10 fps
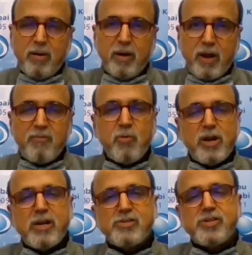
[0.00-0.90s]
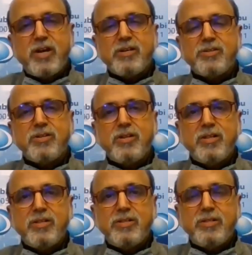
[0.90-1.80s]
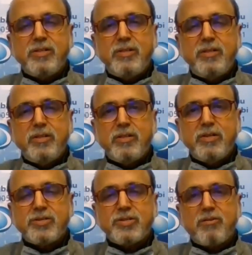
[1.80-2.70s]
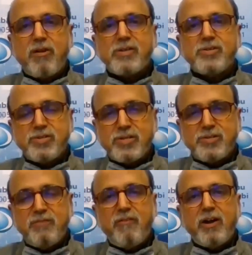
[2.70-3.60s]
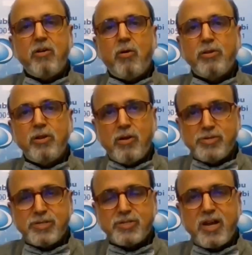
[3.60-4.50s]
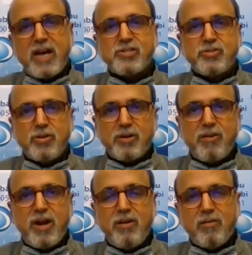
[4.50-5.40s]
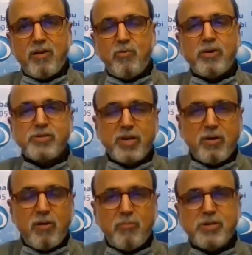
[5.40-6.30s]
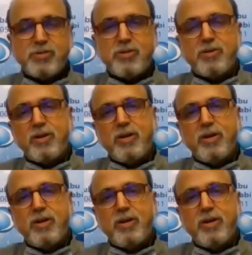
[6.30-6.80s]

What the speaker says: everyone understands this crisis has defied all the logics, caste or creed or advanced economies or